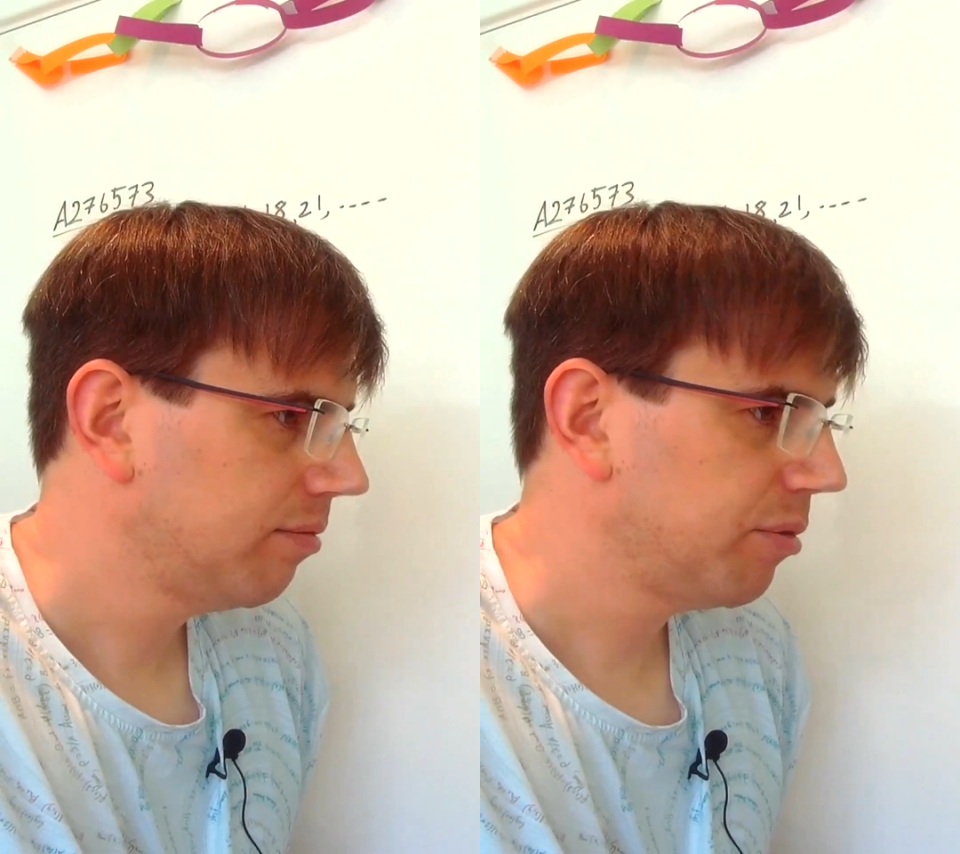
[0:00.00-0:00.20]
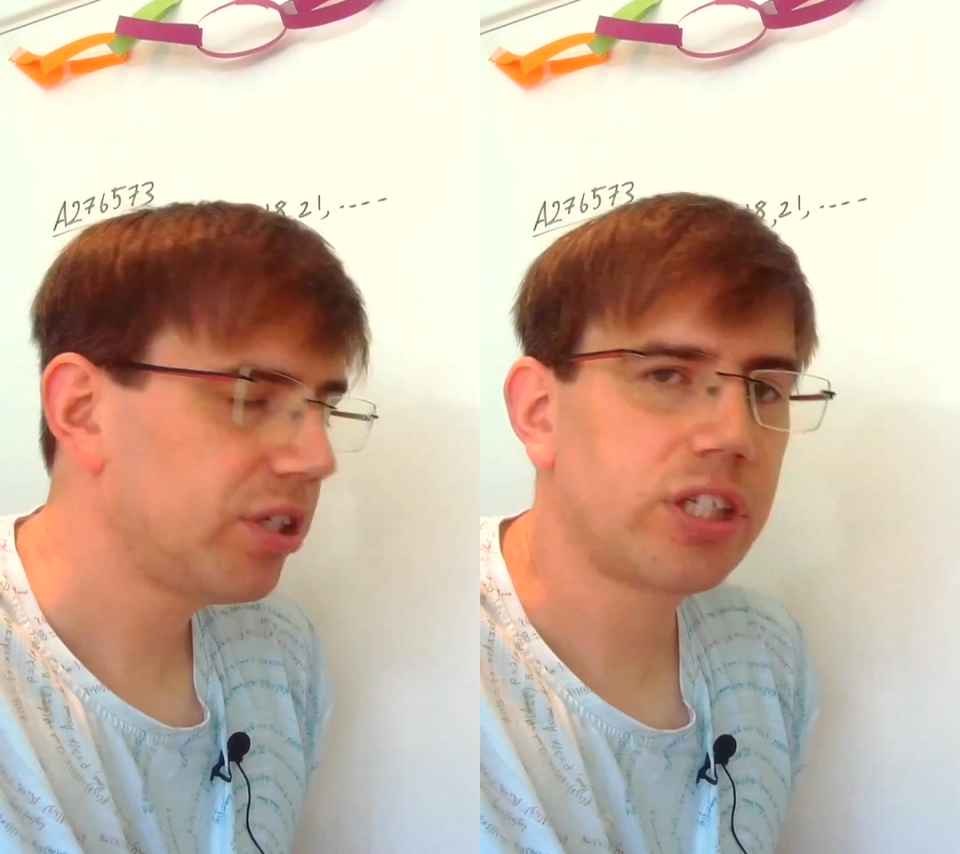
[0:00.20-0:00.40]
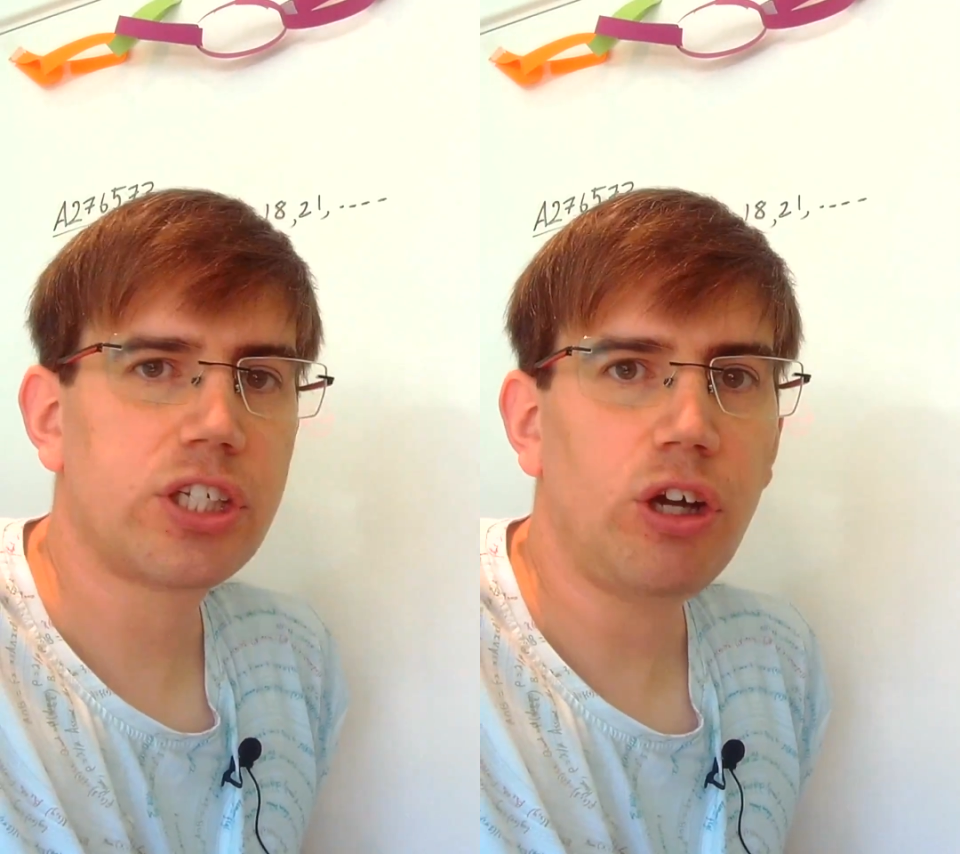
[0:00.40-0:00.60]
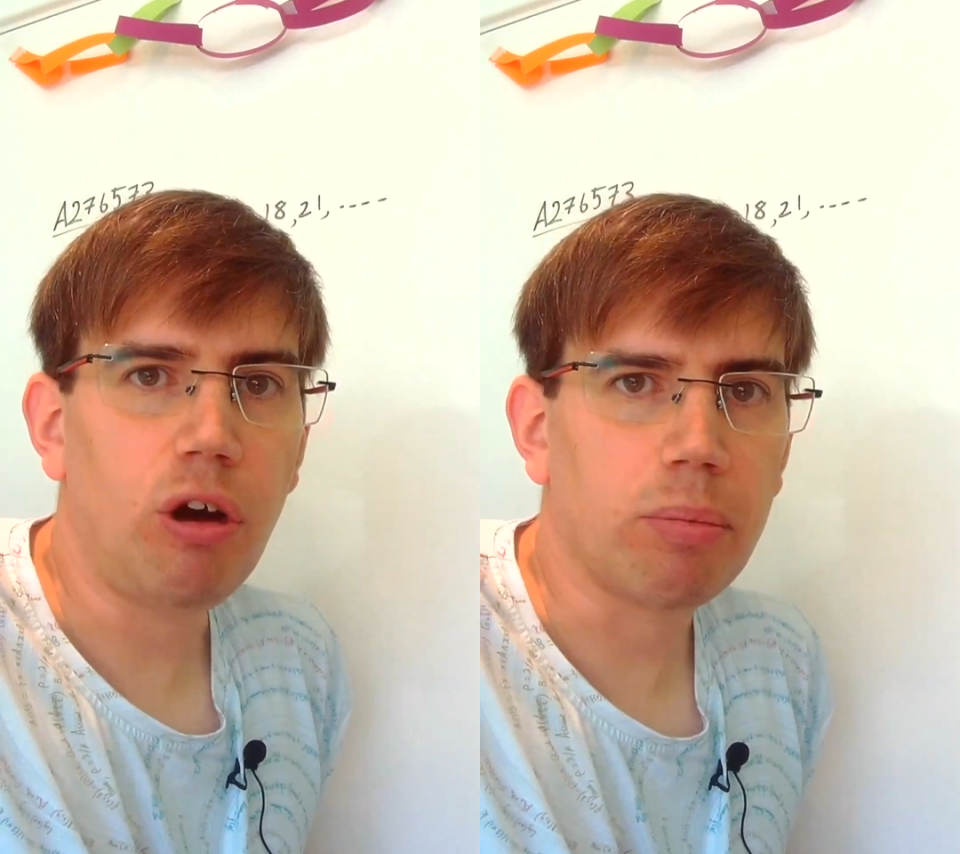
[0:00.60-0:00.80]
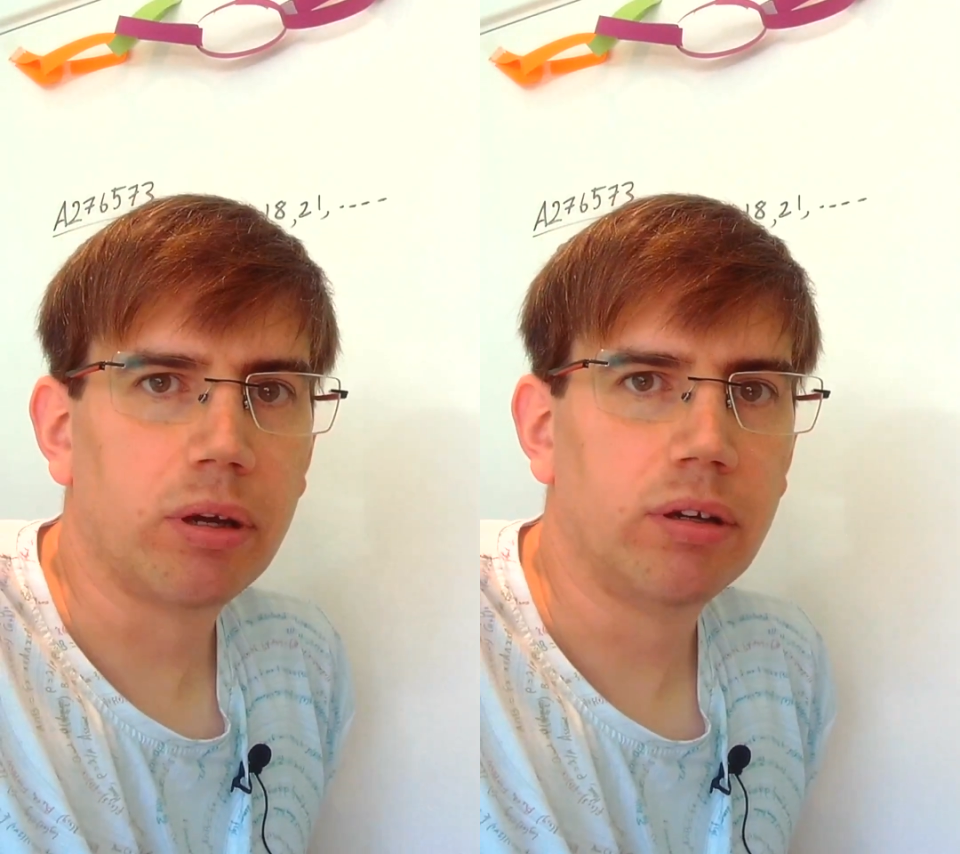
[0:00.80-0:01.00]
stop.
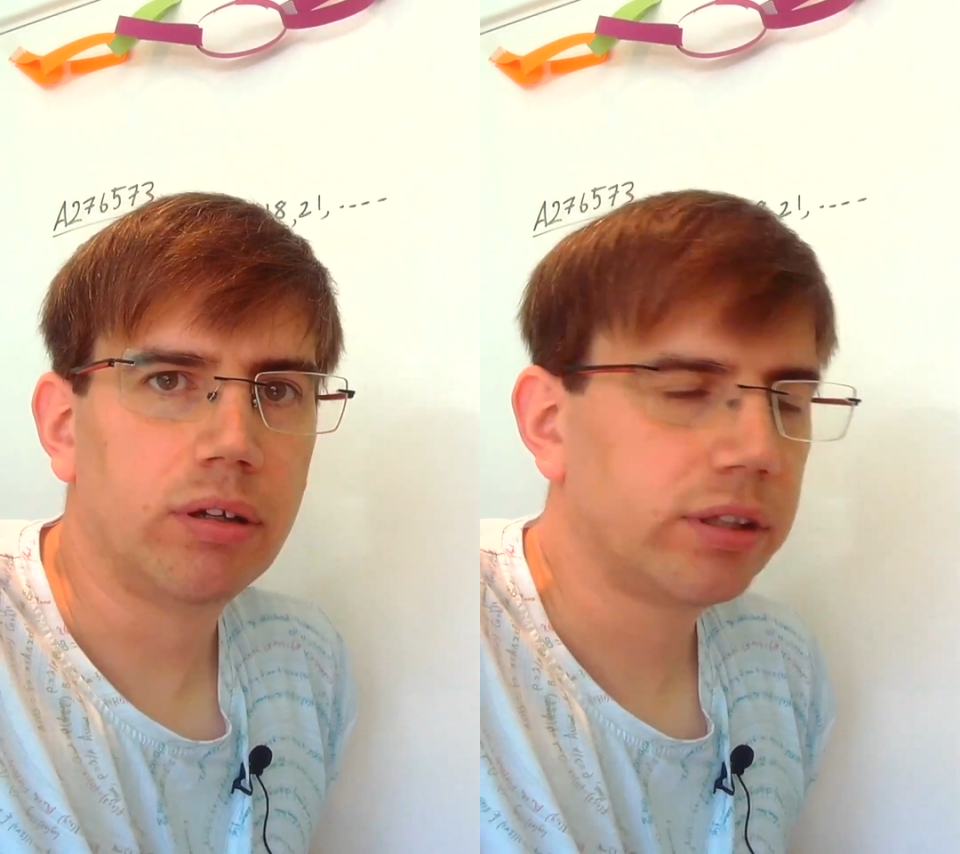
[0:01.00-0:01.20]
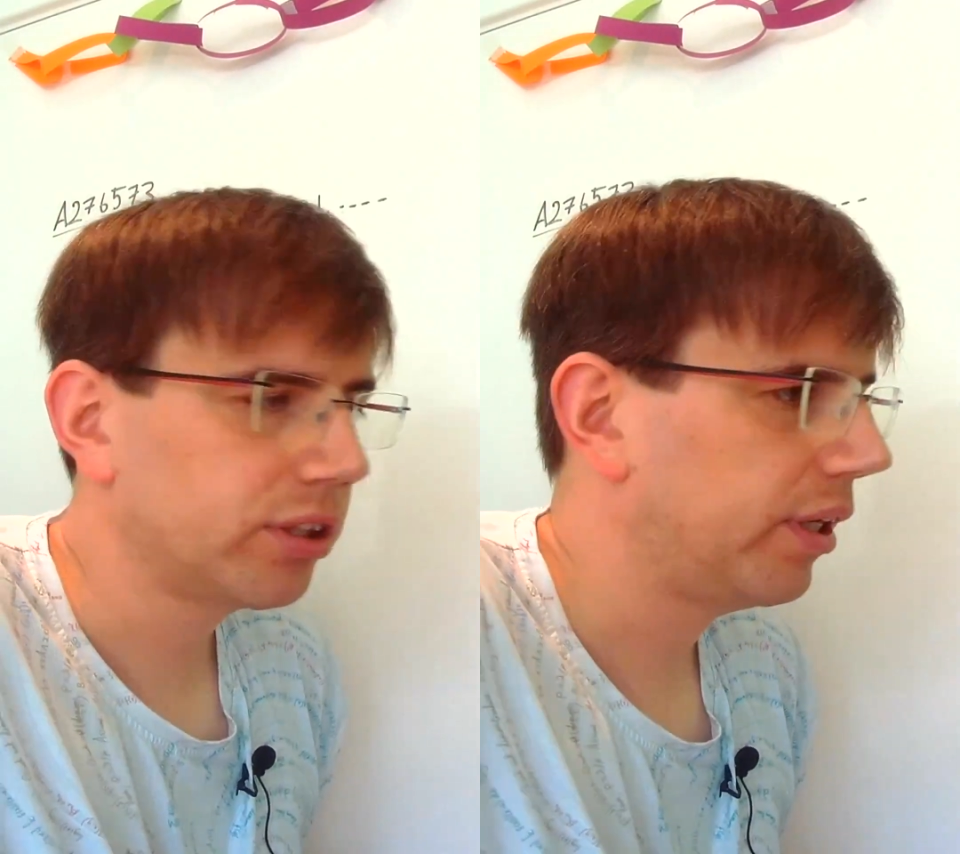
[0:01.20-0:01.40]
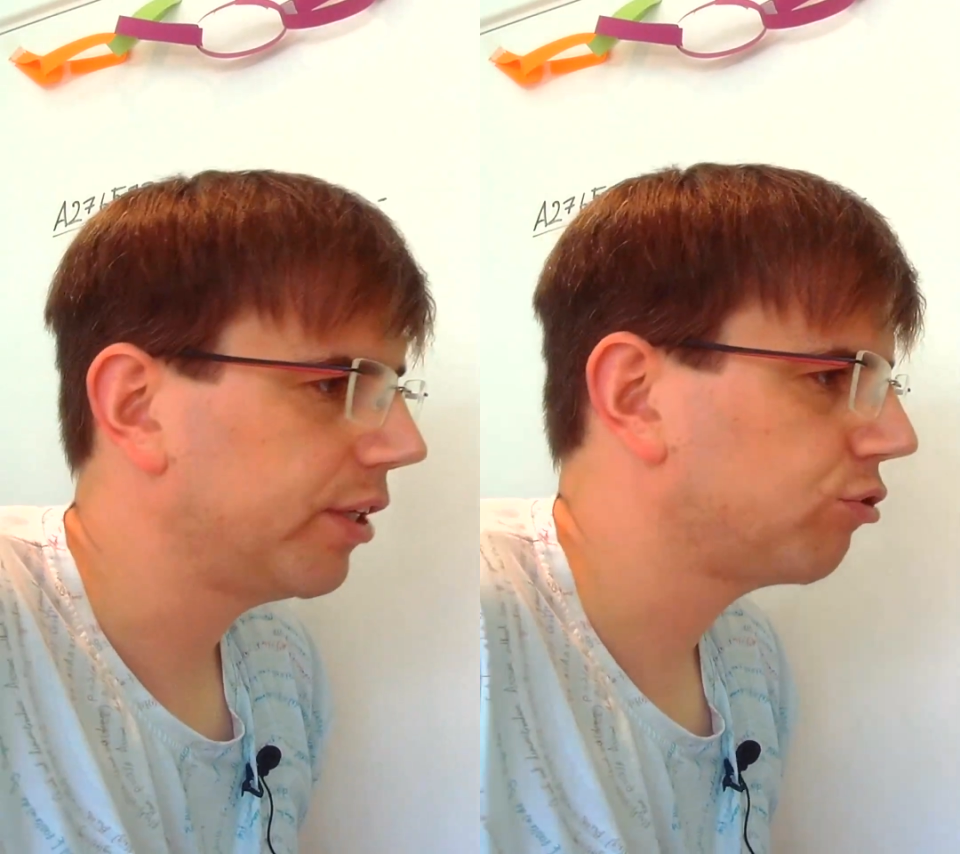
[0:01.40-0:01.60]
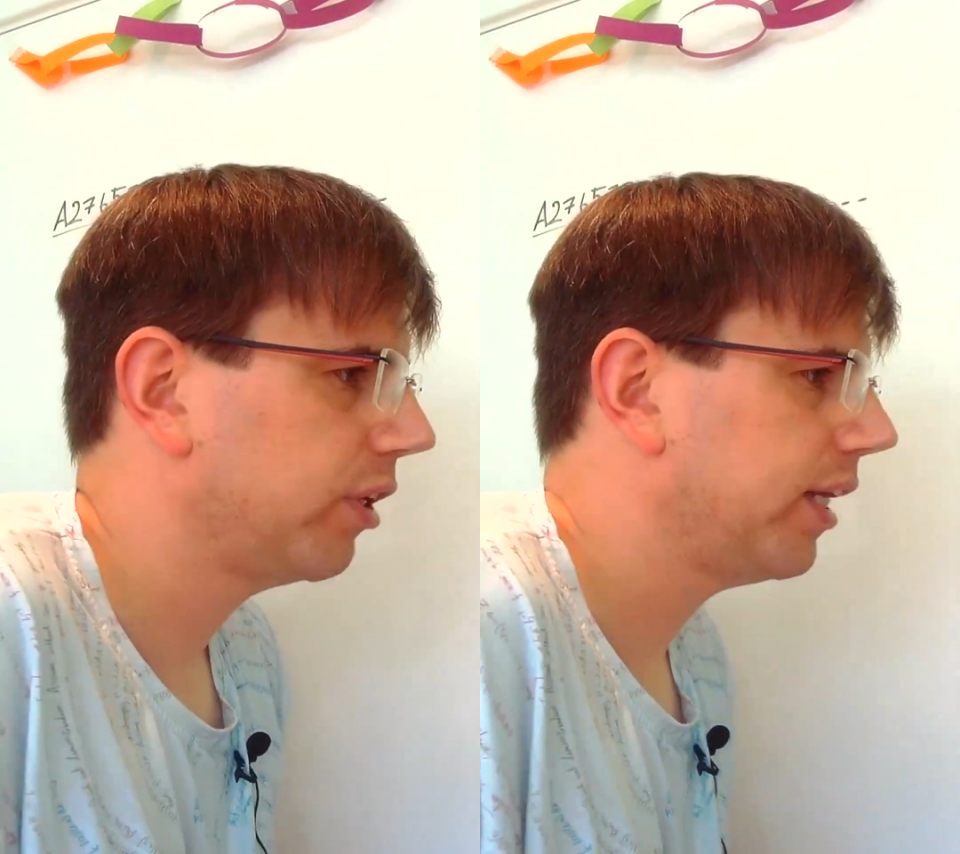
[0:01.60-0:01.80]
So let's try that.